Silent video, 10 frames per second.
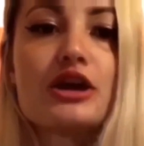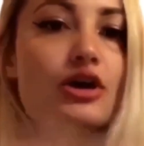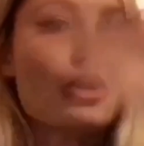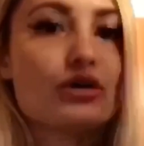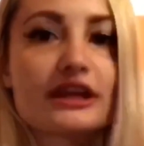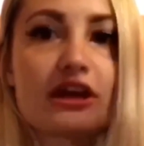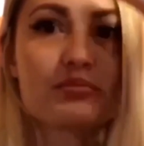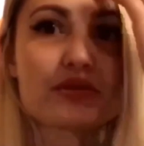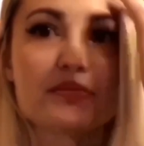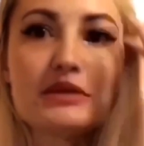hooking up
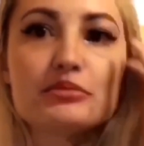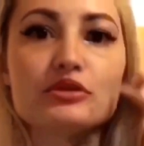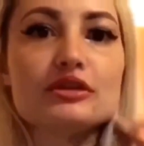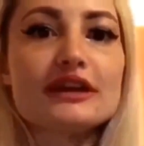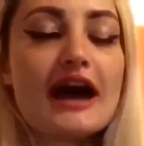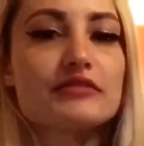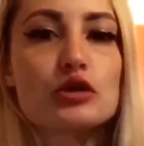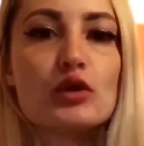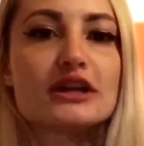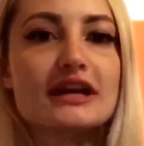with people and
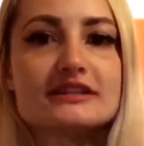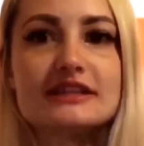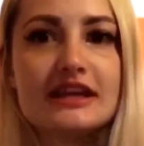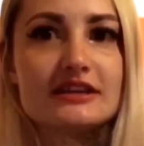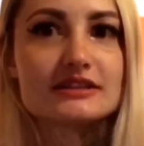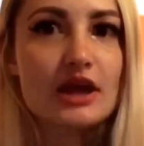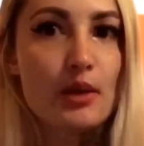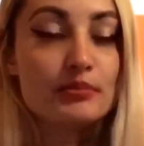having one-night stands,